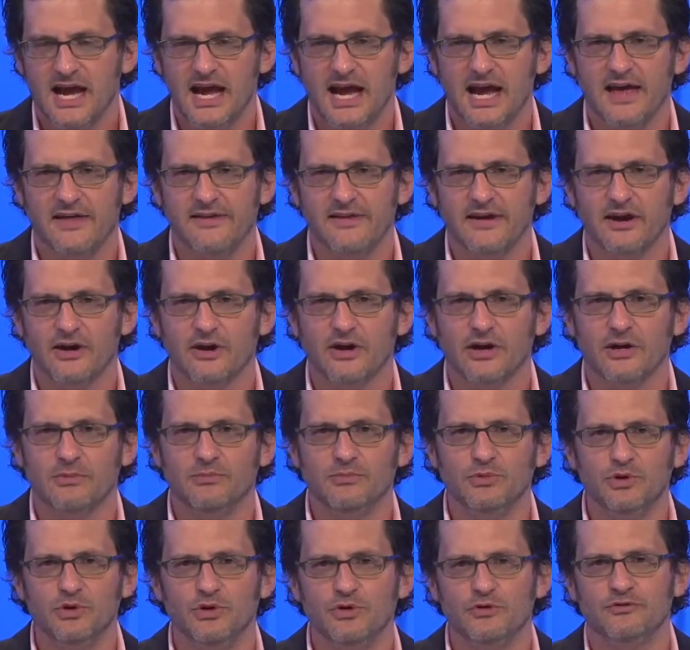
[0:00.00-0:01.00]
and they're going to
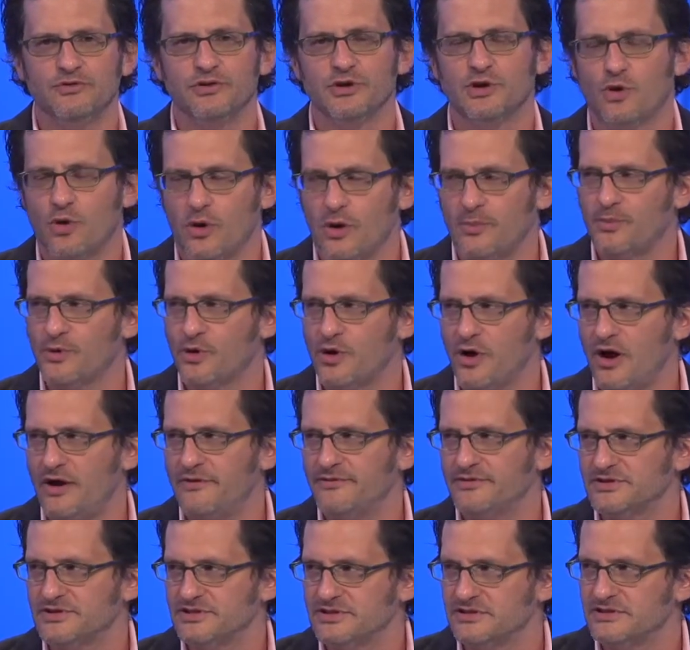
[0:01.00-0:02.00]
move the corporate
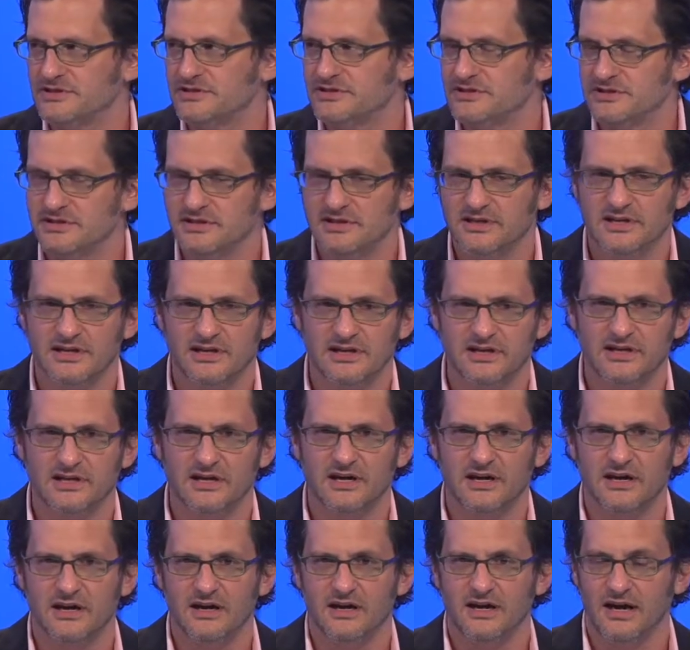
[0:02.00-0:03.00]
offices
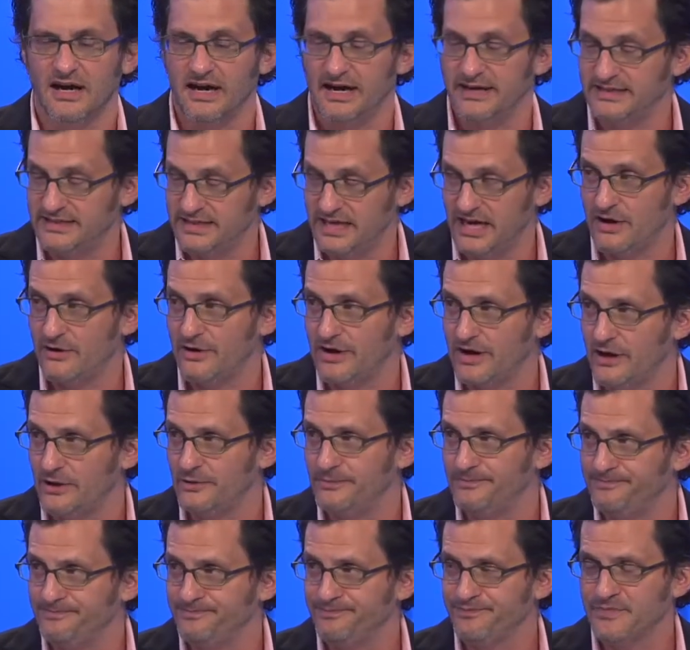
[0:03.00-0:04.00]
into
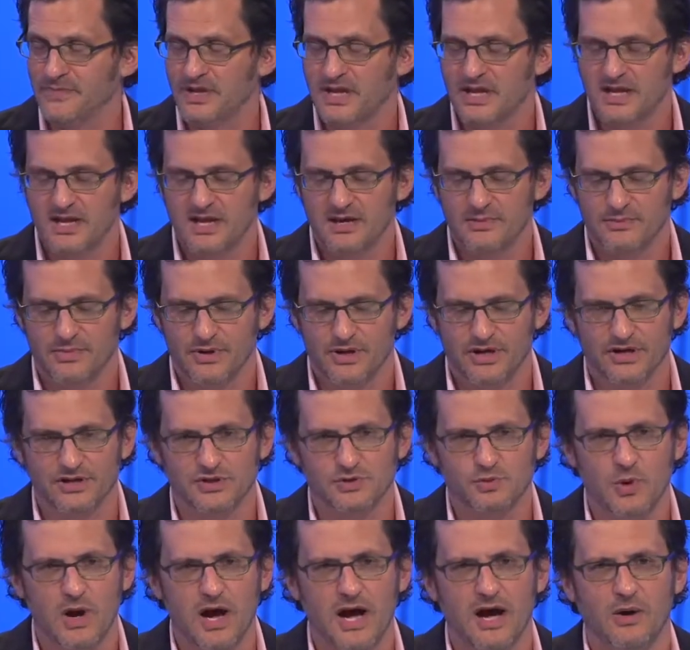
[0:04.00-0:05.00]
Ontario.
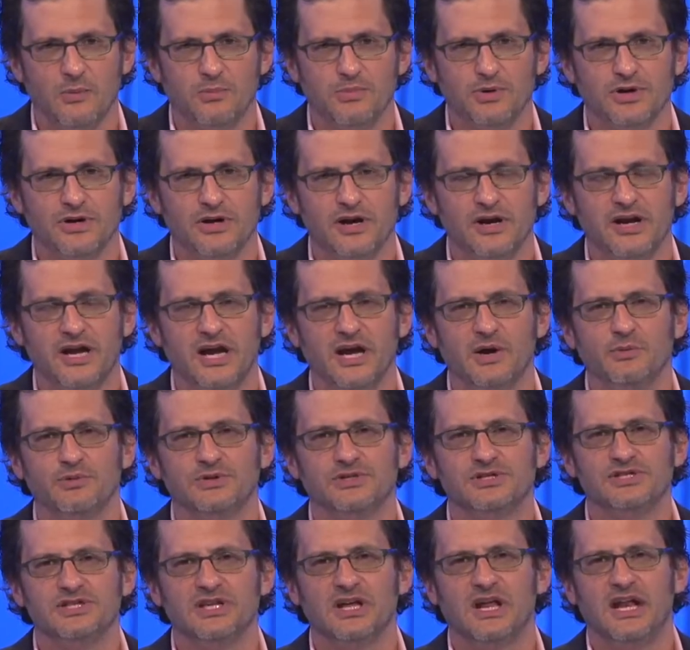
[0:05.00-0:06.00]
Because while Burger King
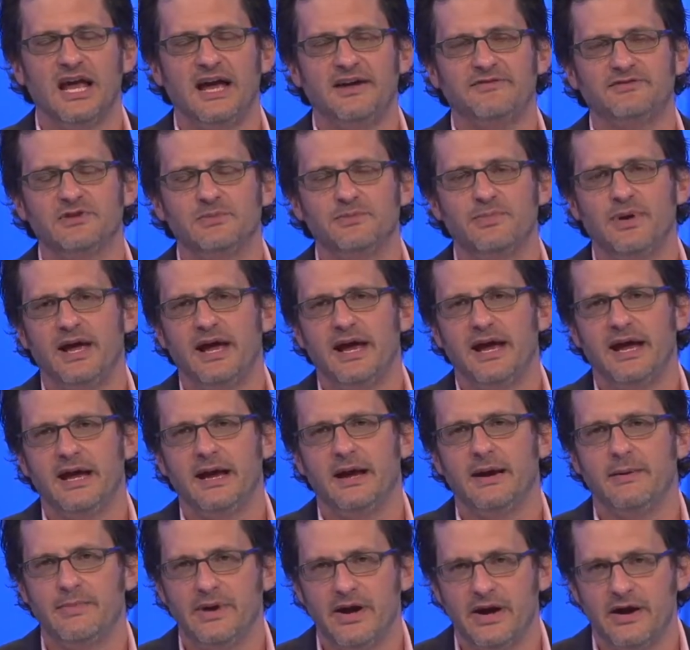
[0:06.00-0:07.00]
would still have to
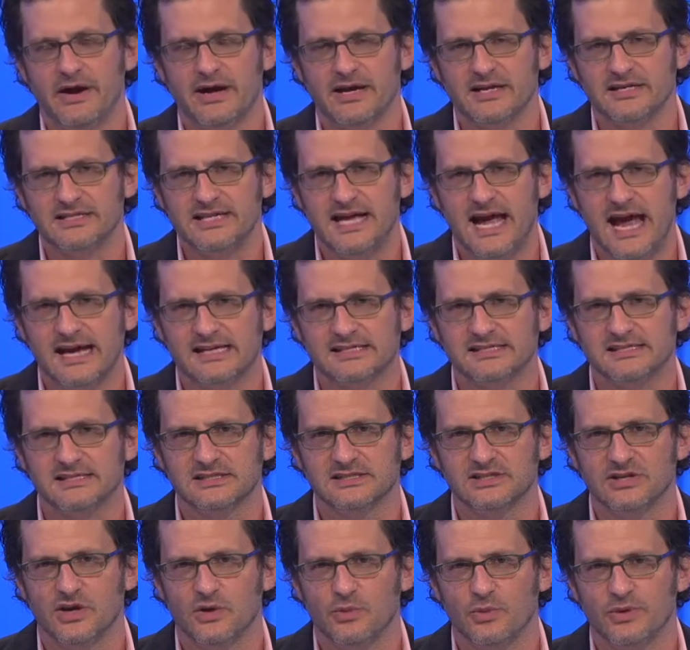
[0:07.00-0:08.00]
pay American
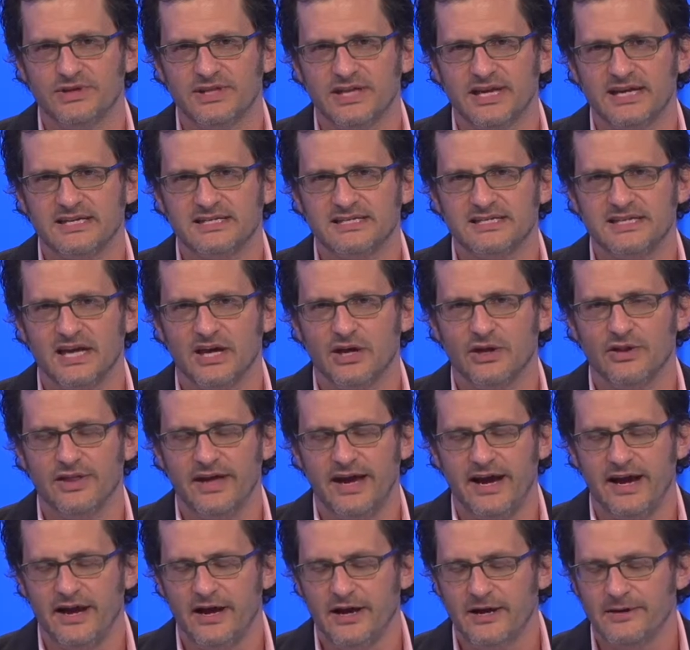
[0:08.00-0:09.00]
taxes on what they sell
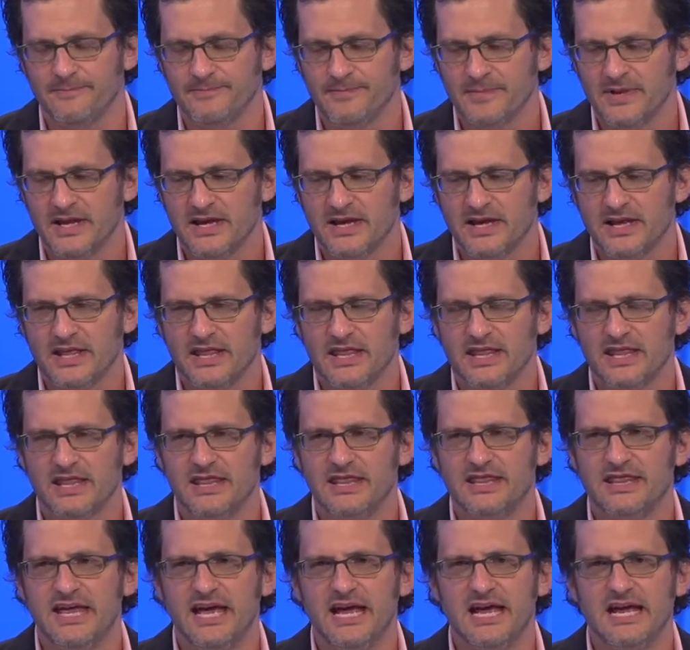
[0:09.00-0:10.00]
there,
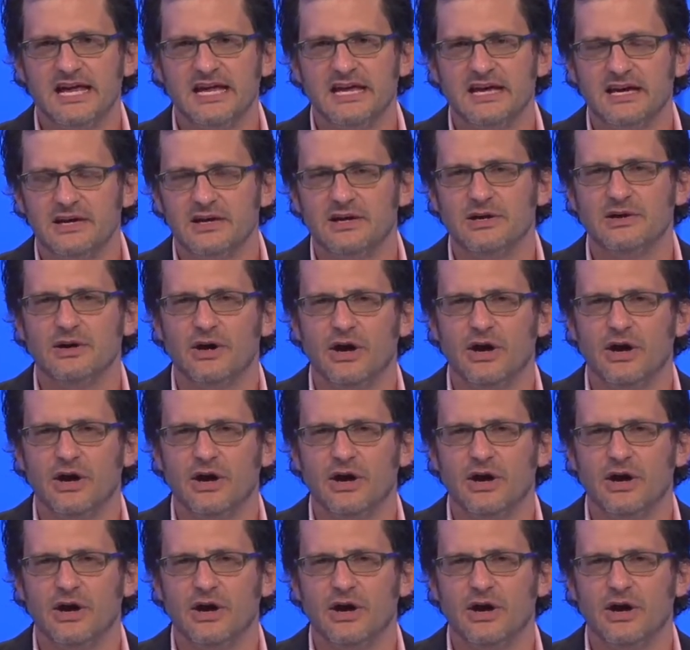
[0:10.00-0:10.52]
they